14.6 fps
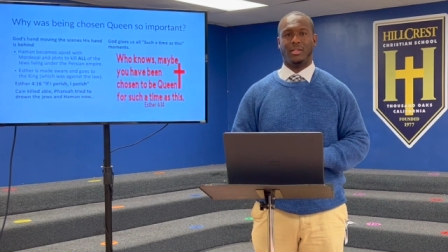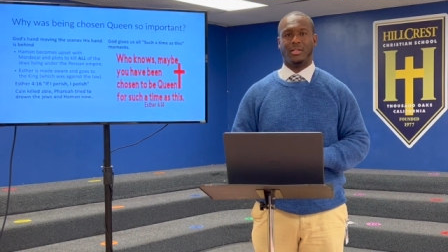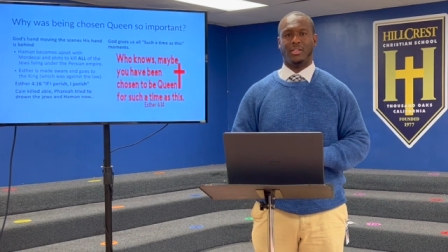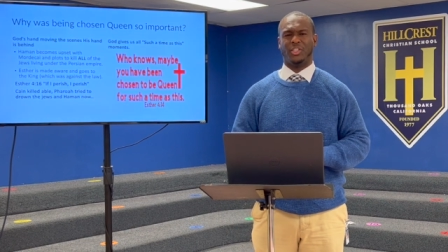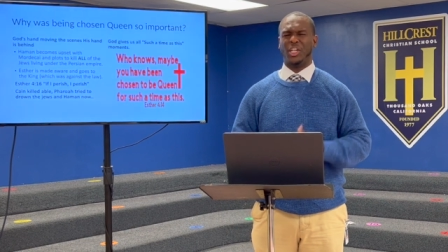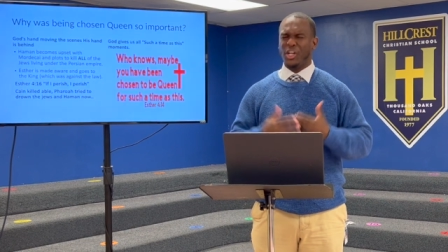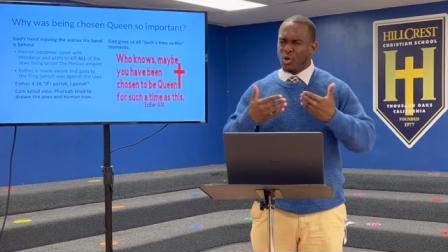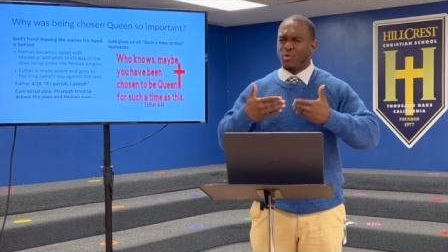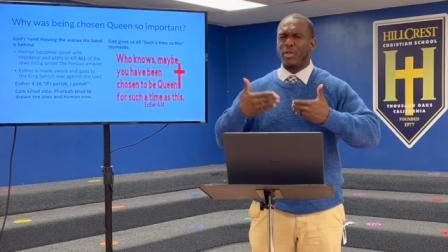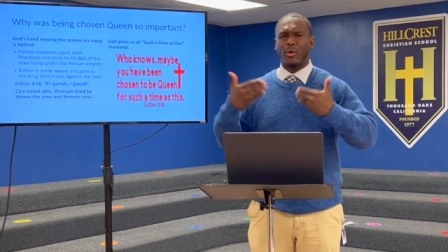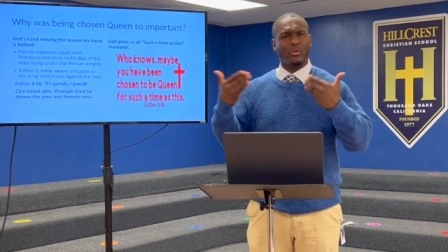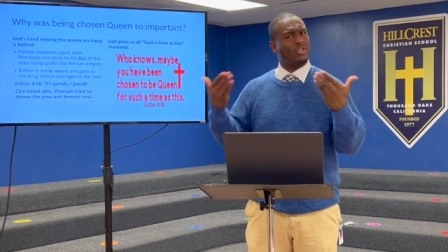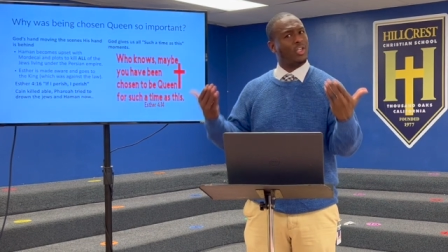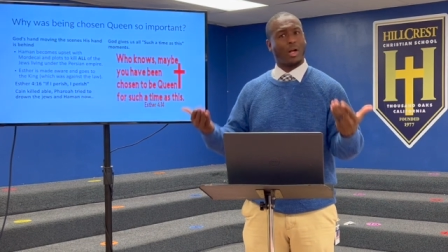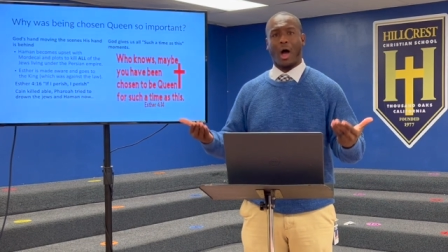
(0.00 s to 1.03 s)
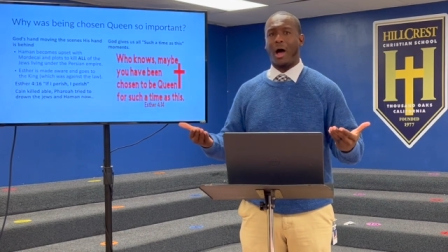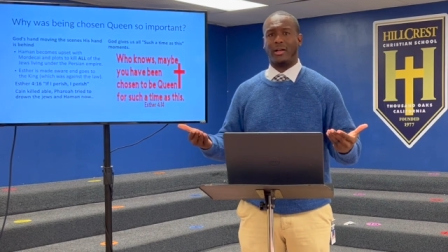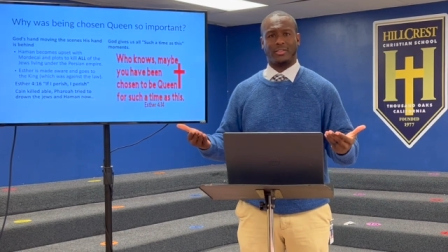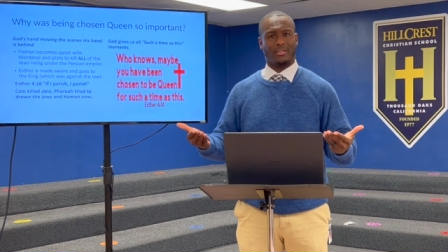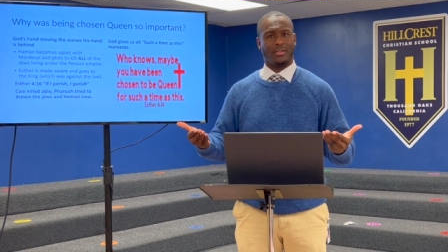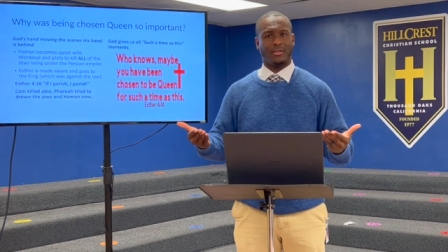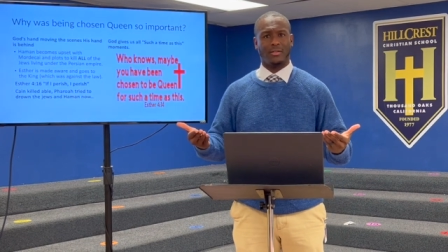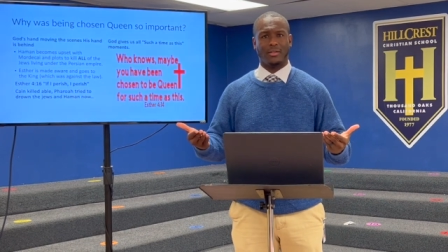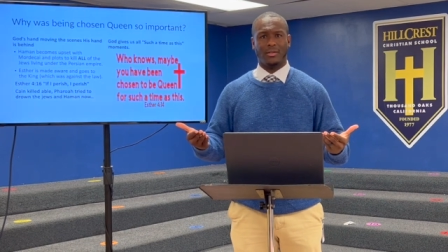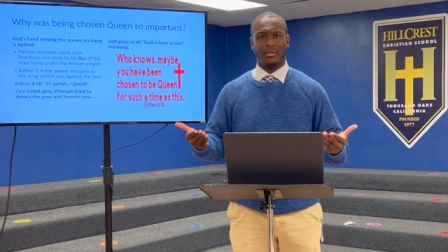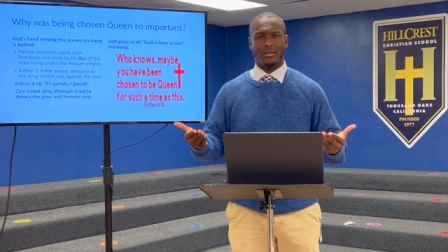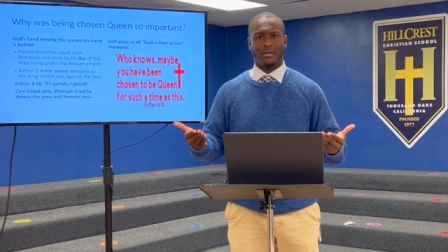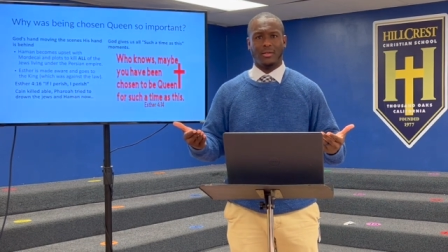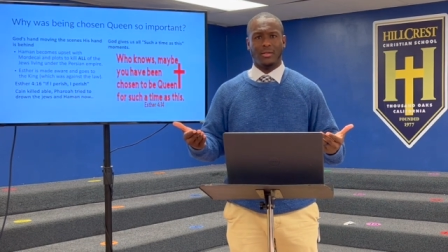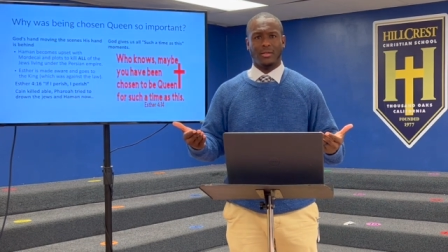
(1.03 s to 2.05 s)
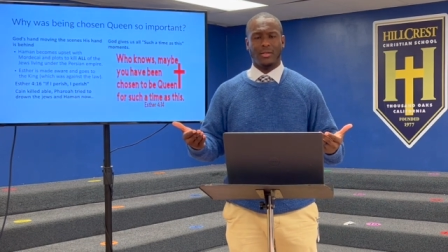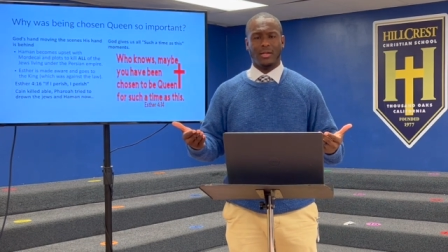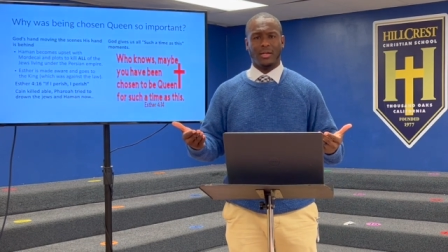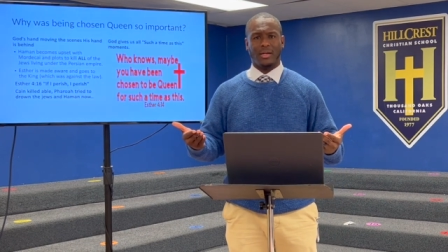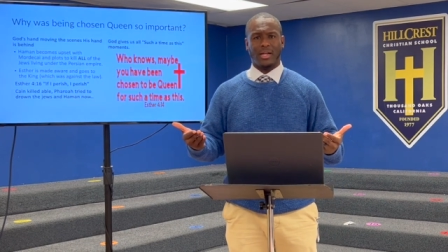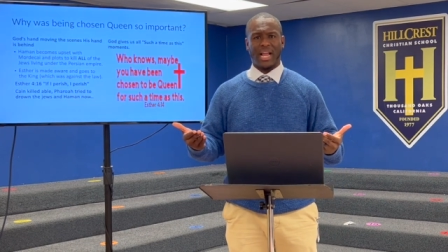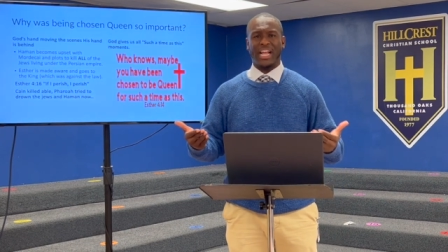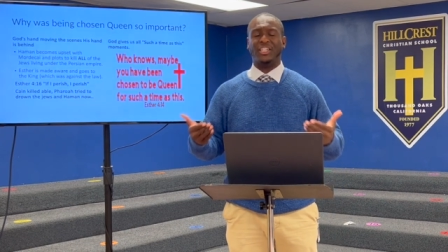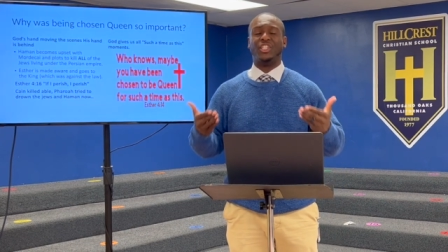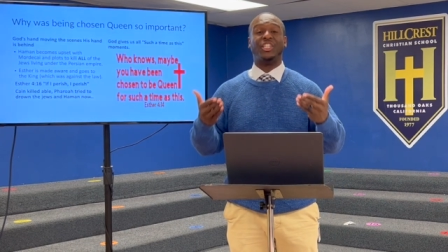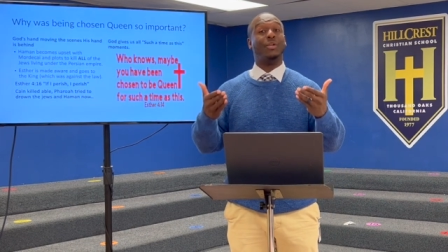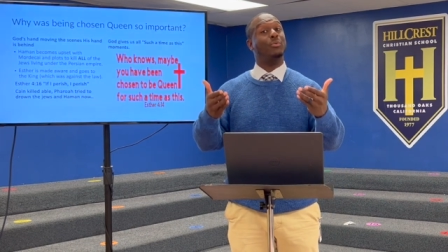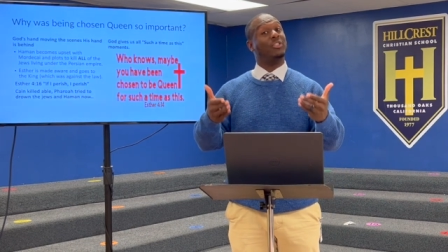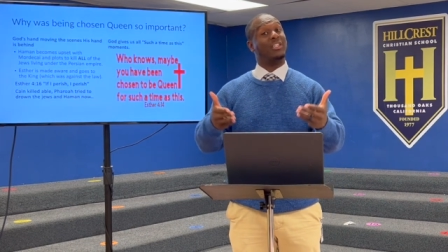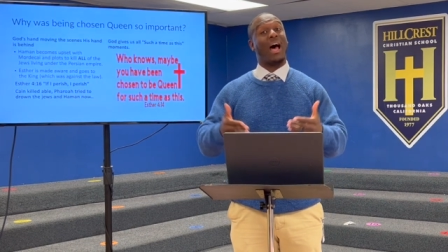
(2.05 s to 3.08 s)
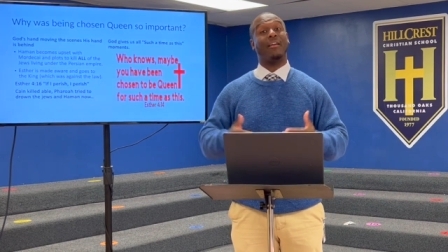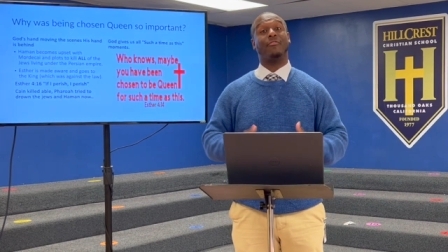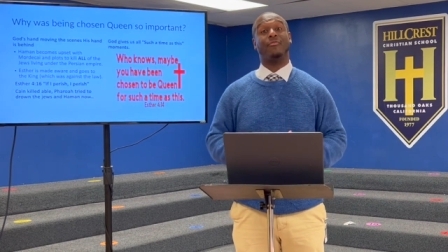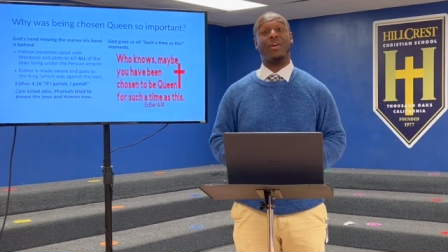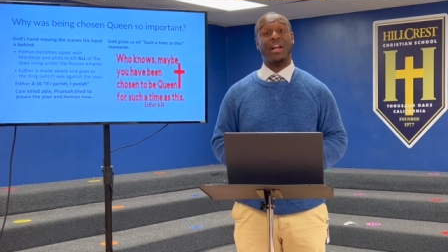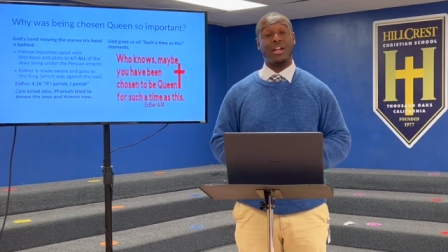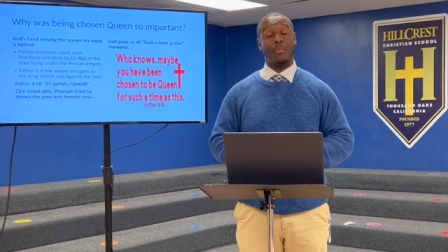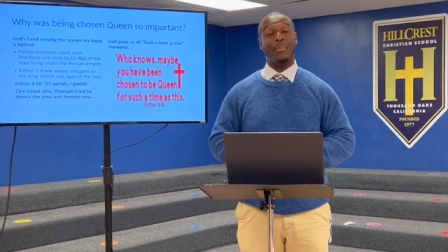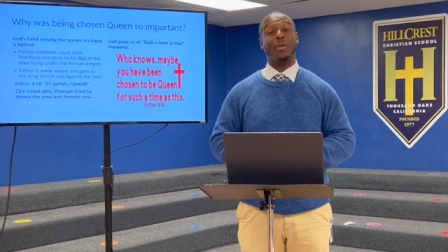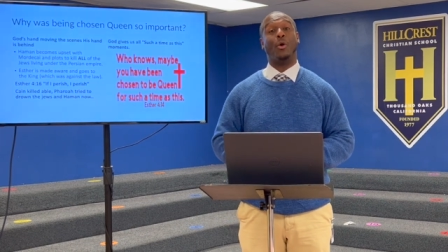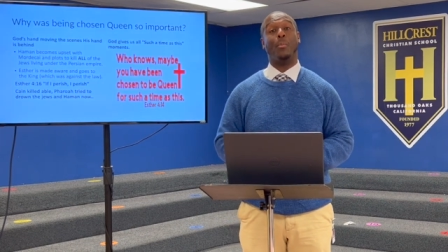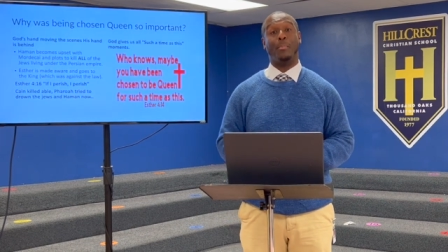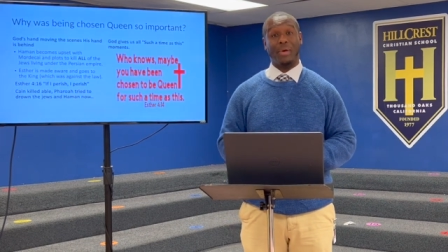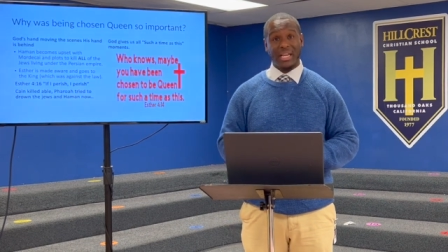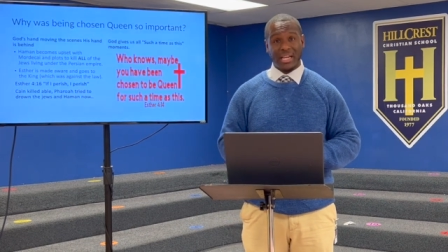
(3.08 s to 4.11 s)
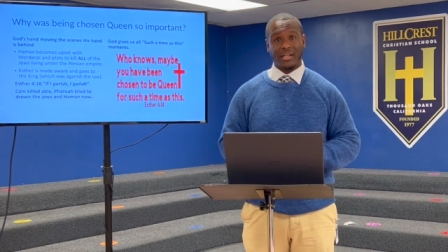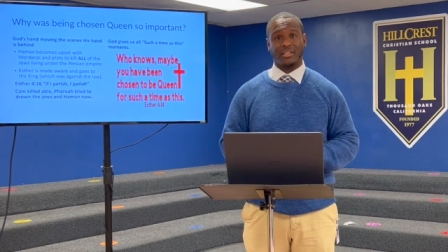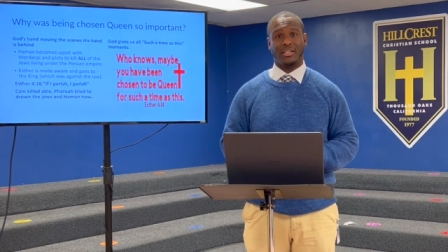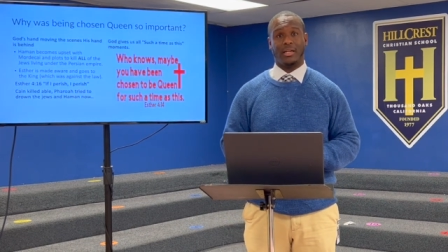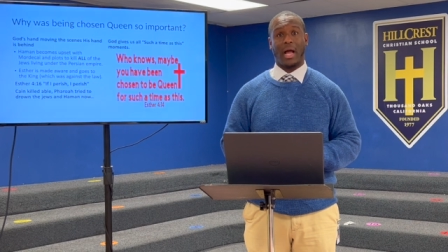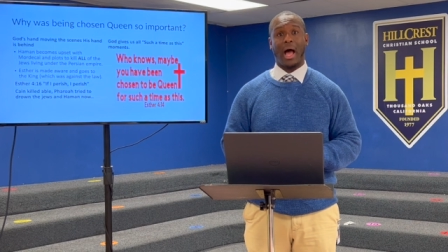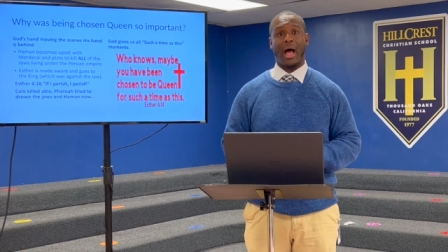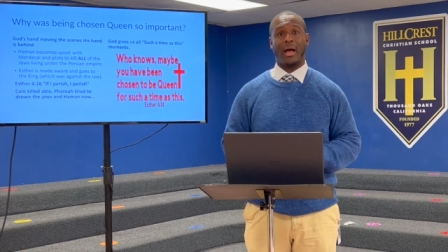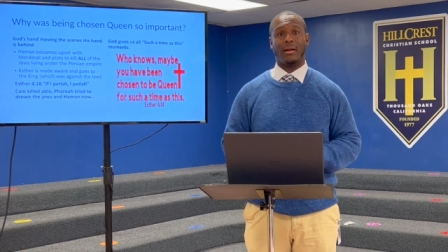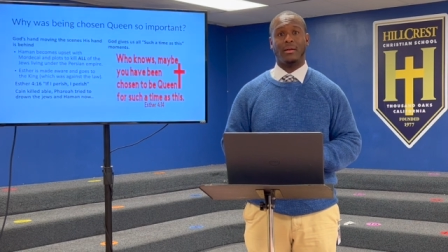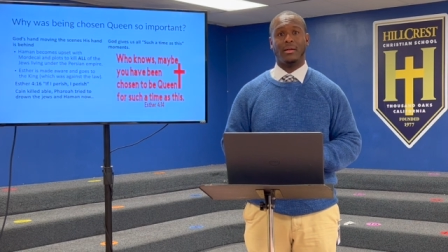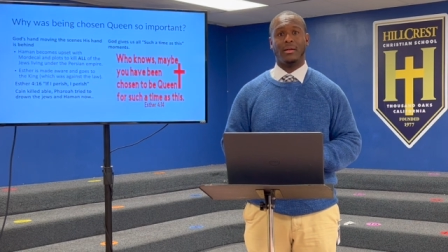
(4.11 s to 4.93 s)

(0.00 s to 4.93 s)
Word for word: She knew there was a cost. And she was not afraid to be obedient to God